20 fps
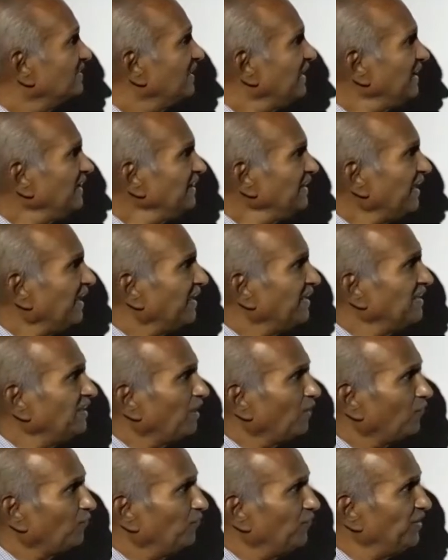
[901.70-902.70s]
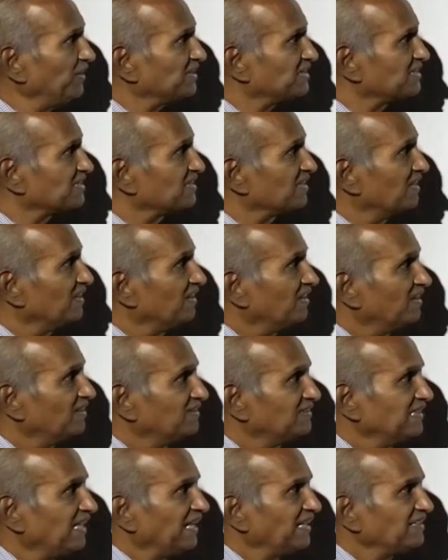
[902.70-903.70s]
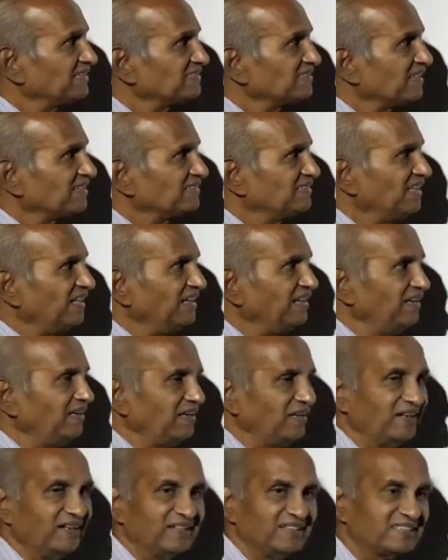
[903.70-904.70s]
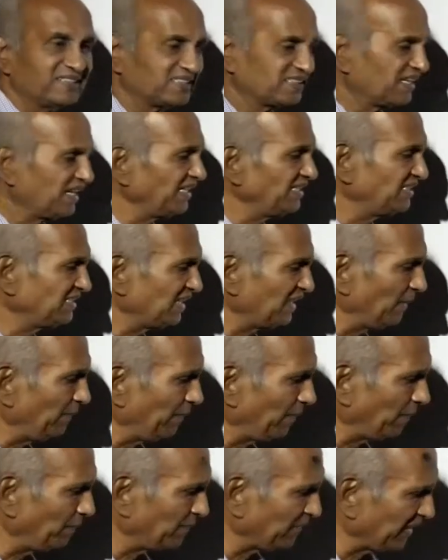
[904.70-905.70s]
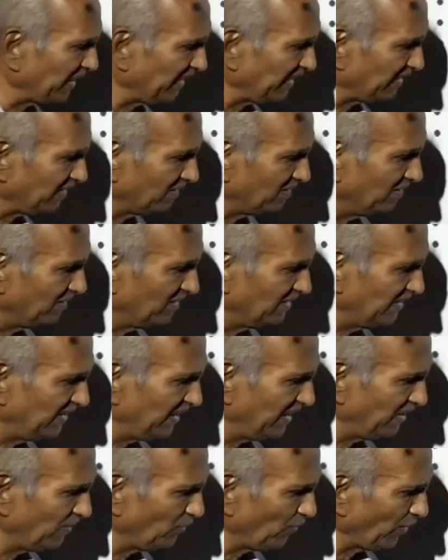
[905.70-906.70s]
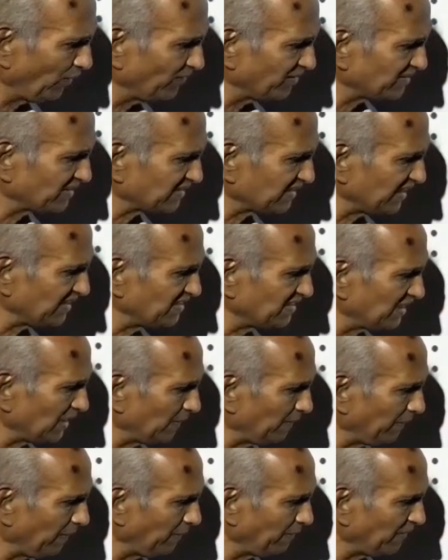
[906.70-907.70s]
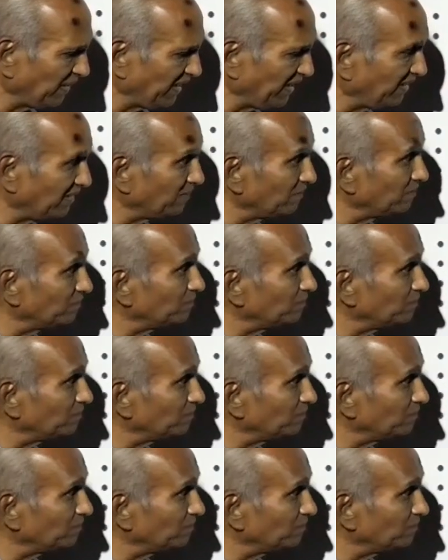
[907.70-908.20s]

till the end of which there is a thin stretched membrane. Here you have a stretched membrane,